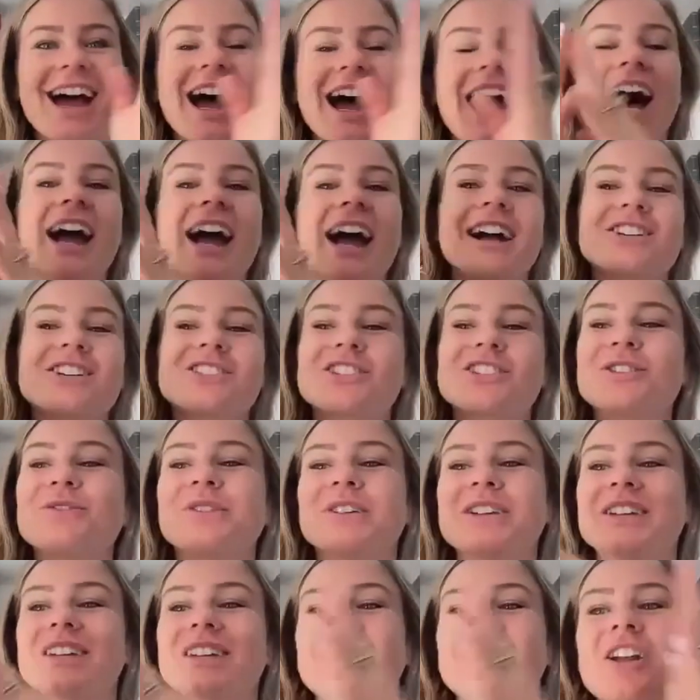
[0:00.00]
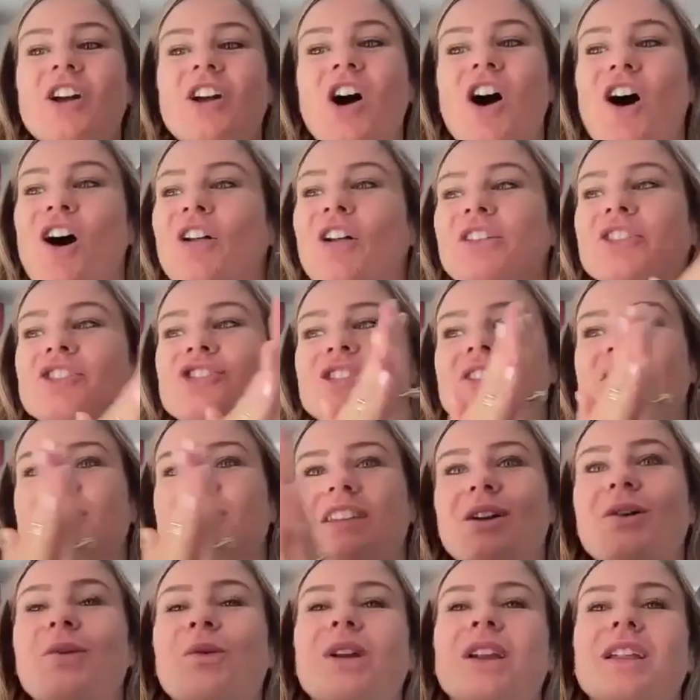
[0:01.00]
I actually really think college is
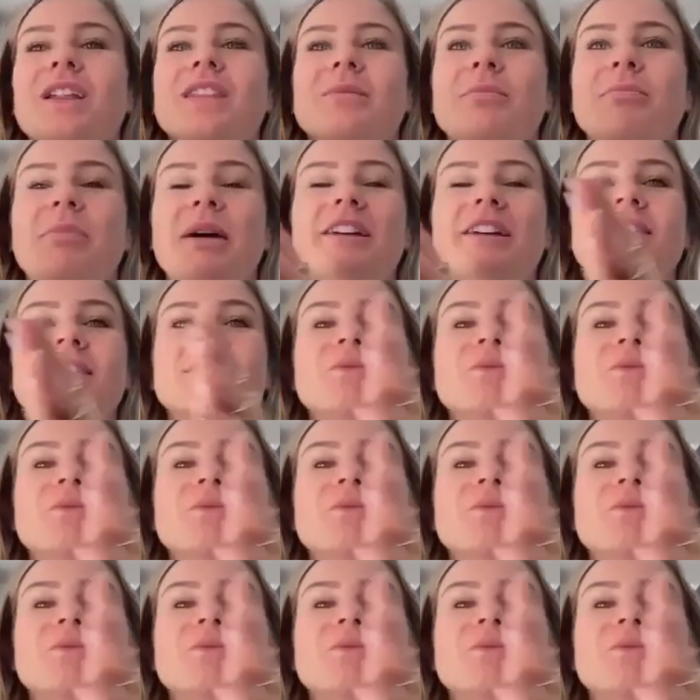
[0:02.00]
like one of the best,